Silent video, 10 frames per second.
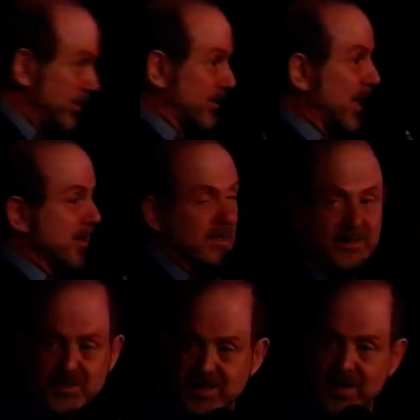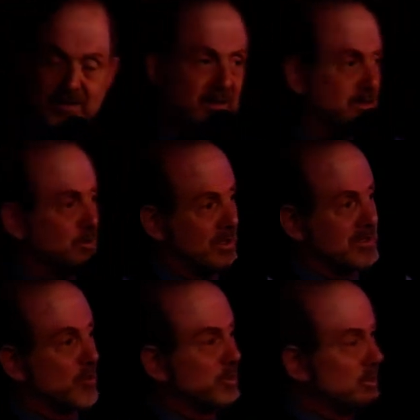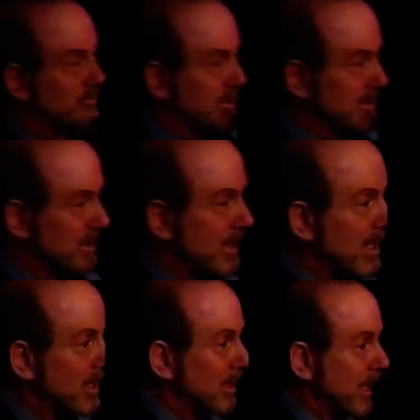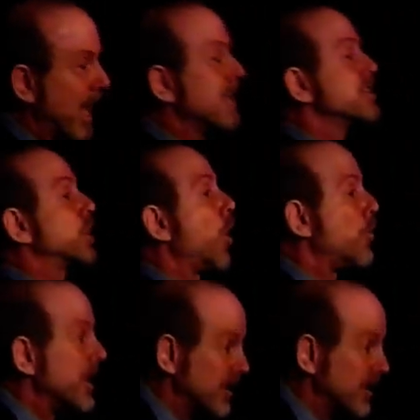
the lighting and the sound so beautifully and Scobie.